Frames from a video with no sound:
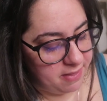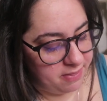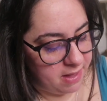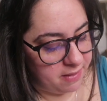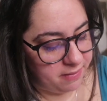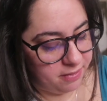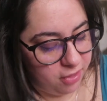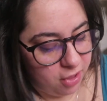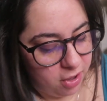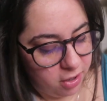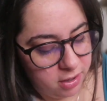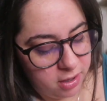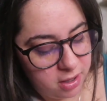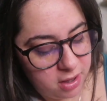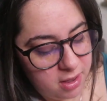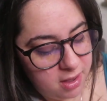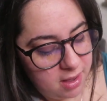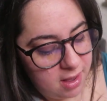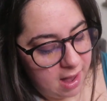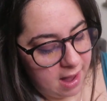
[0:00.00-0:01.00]
And then look
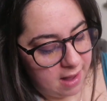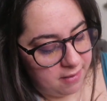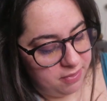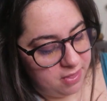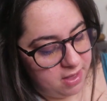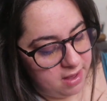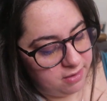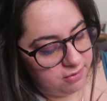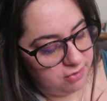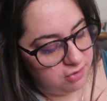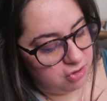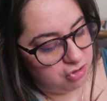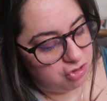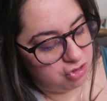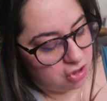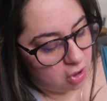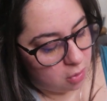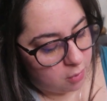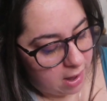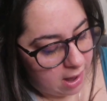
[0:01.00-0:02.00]
at this.
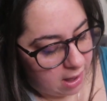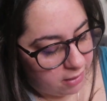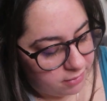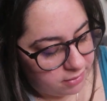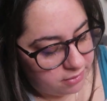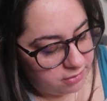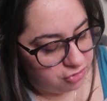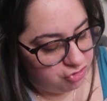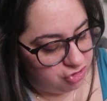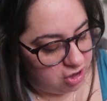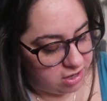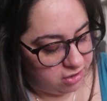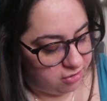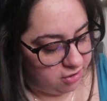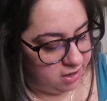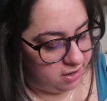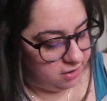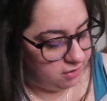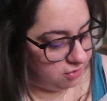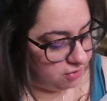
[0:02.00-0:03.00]
So Ellen
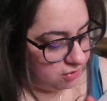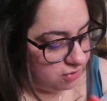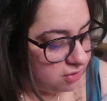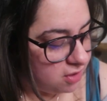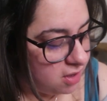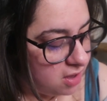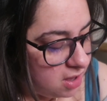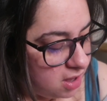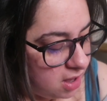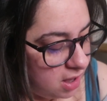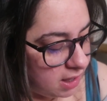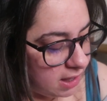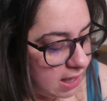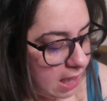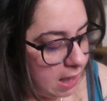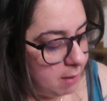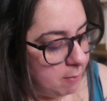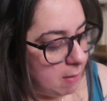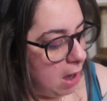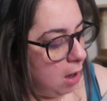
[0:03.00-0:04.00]
DeGeneres
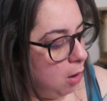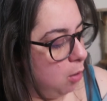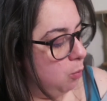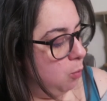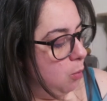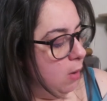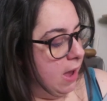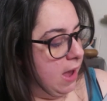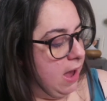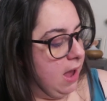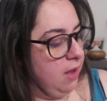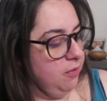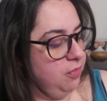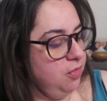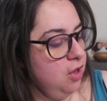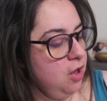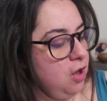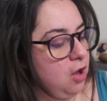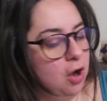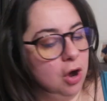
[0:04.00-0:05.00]
came out with
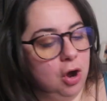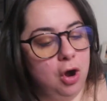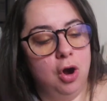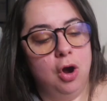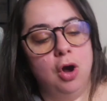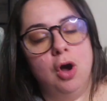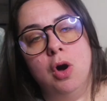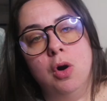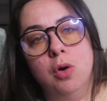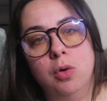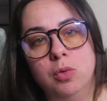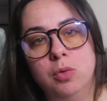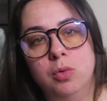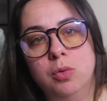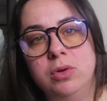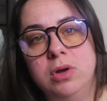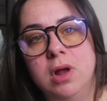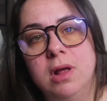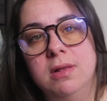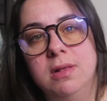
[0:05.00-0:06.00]
her
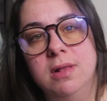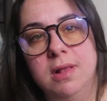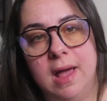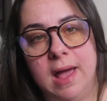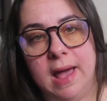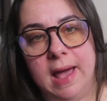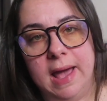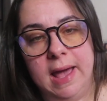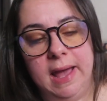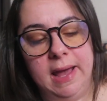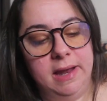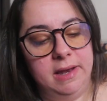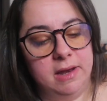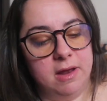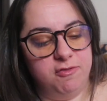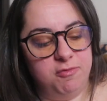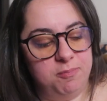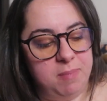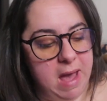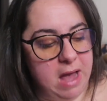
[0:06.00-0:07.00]
own line
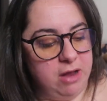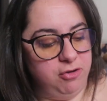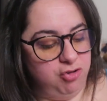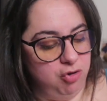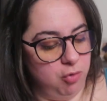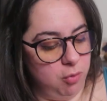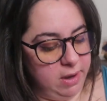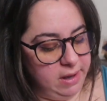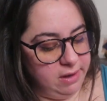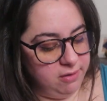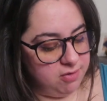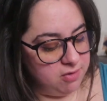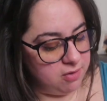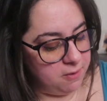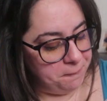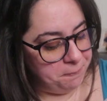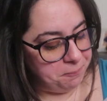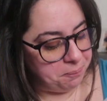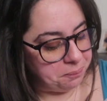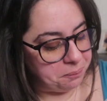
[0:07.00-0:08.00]
of pet toys.